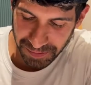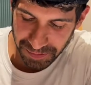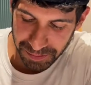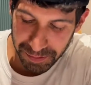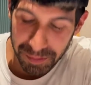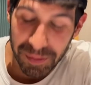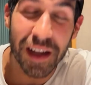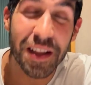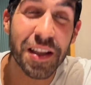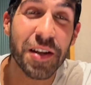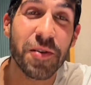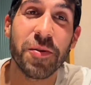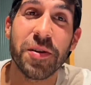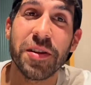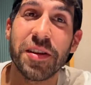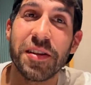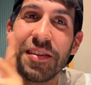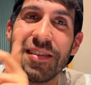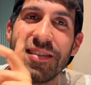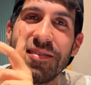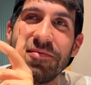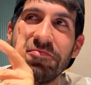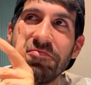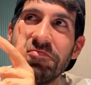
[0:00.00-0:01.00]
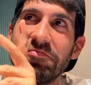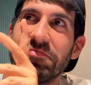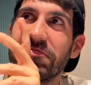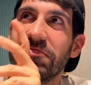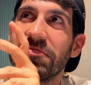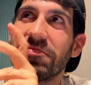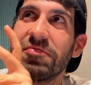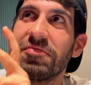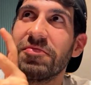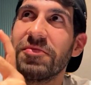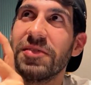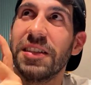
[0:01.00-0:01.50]
Butter with
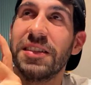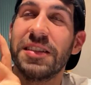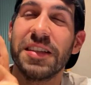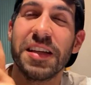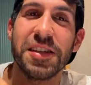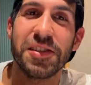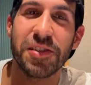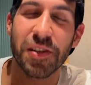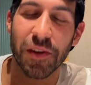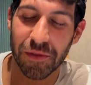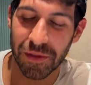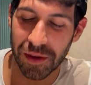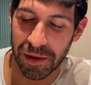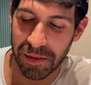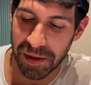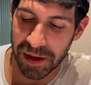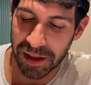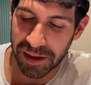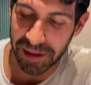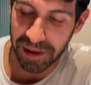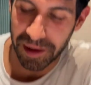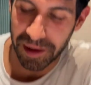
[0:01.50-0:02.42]
the taste of the meat.